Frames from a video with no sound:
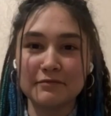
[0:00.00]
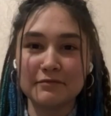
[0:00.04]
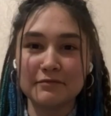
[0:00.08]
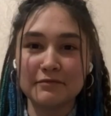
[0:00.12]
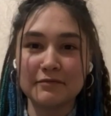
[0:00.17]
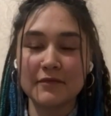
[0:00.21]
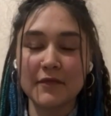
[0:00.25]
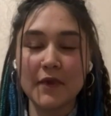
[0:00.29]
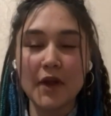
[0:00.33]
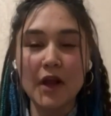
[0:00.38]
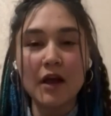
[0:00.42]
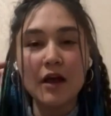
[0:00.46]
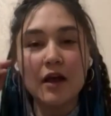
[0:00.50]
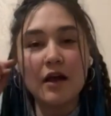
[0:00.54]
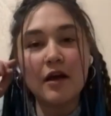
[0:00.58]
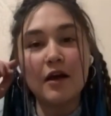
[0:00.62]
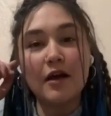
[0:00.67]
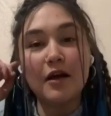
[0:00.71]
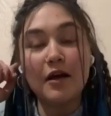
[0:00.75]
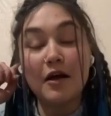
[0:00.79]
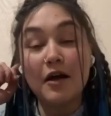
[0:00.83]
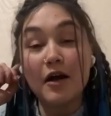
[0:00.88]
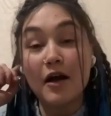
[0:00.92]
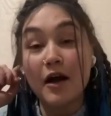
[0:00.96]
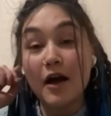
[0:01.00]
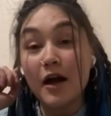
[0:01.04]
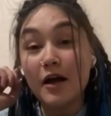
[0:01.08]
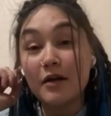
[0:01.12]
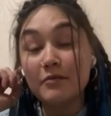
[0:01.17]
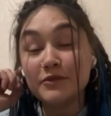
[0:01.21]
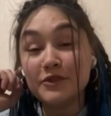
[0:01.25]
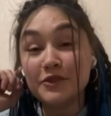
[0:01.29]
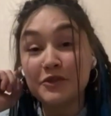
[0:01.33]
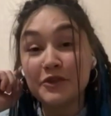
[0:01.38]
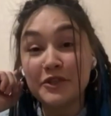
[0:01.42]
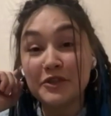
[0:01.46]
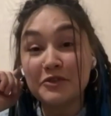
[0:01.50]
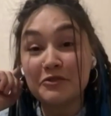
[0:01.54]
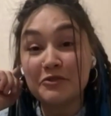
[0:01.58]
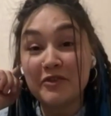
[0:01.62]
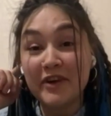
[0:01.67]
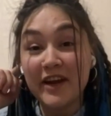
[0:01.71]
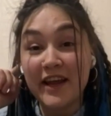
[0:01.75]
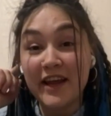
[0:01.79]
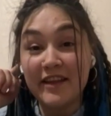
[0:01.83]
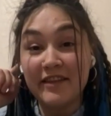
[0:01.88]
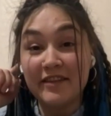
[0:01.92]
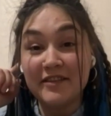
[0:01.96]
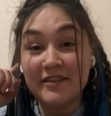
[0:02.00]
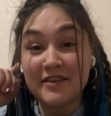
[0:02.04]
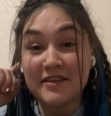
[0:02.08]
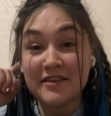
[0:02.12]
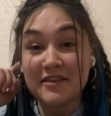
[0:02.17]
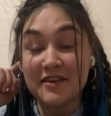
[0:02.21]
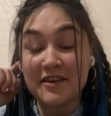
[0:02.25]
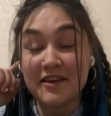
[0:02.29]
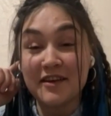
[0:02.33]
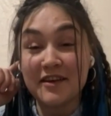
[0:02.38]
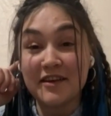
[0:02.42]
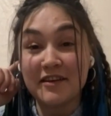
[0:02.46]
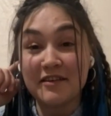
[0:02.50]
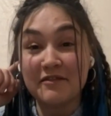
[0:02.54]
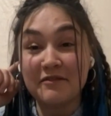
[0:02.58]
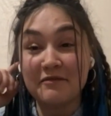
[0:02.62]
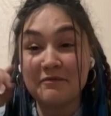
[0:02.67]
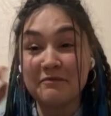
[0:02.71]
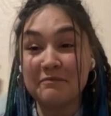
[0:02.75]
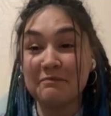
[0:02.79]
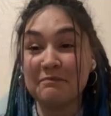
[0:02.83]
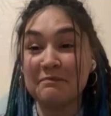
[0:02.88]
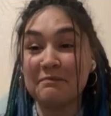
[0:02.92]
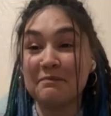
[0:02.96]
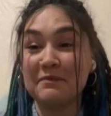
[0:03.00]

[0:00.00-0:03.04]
how are you doing? I'm doing great. Uh